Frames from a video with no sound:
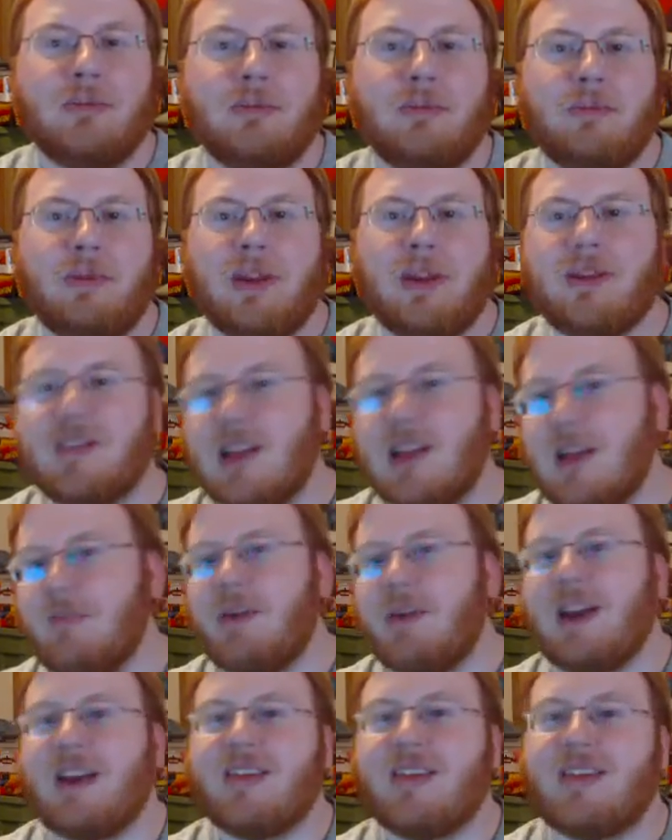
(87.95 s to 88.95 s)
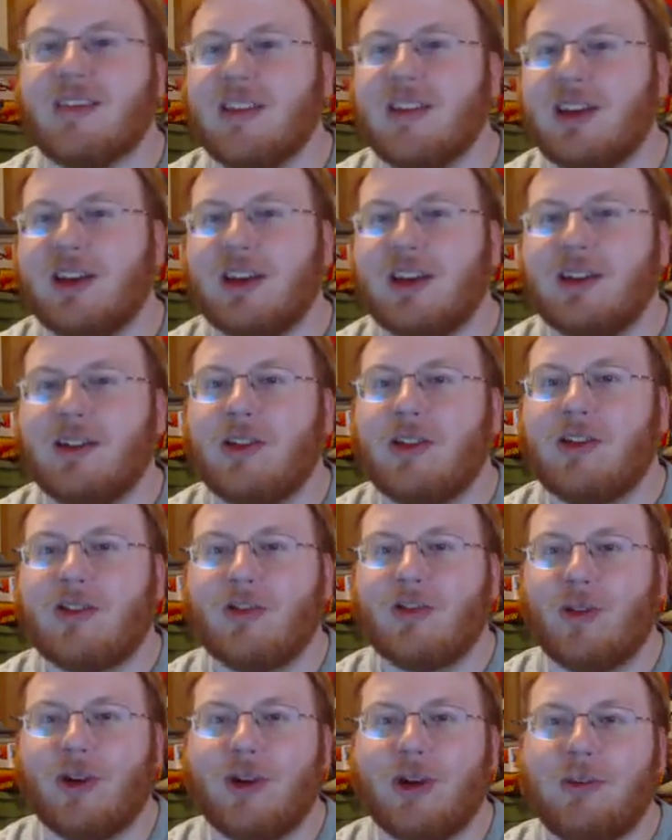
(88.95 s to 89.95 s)
But as time passed, the
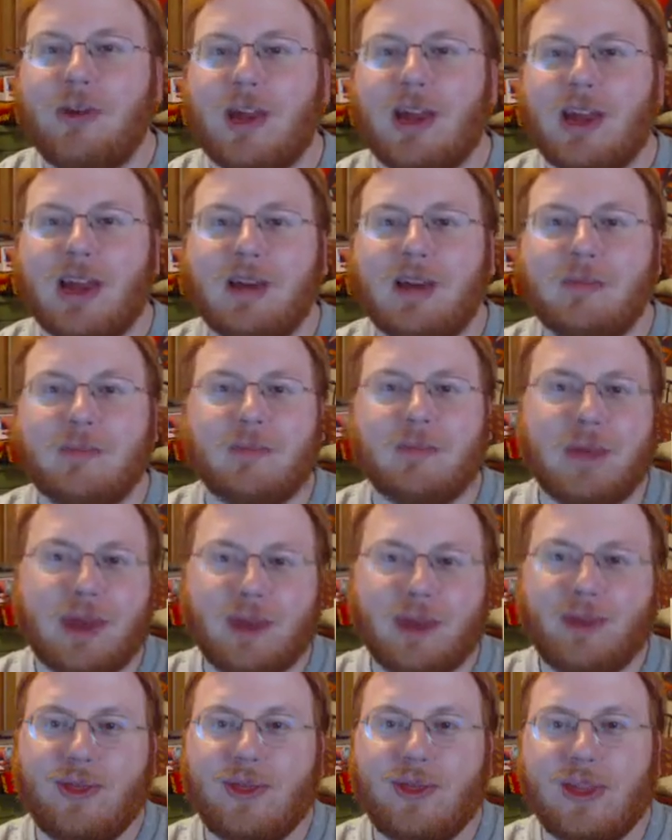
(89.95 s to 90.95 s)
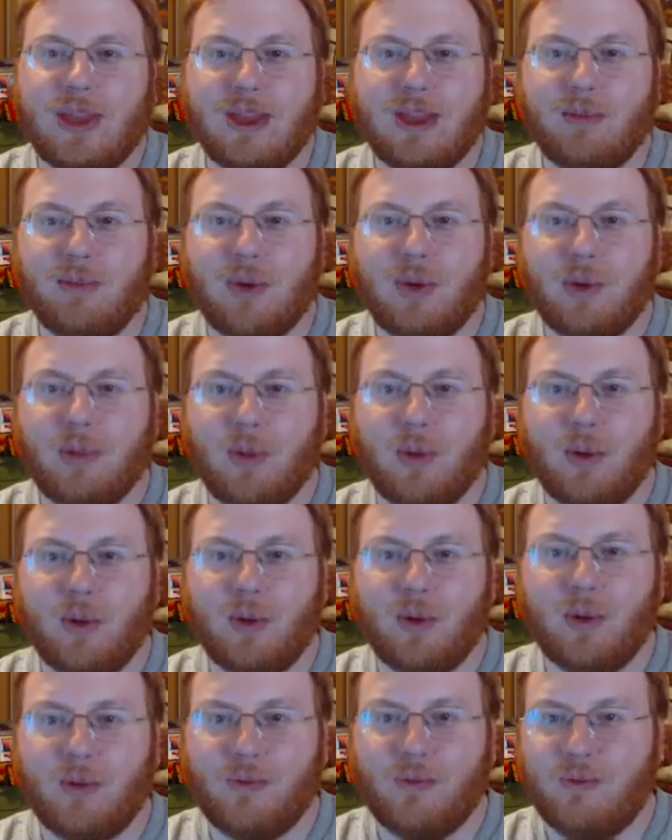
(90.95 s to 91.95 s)
story became myth and people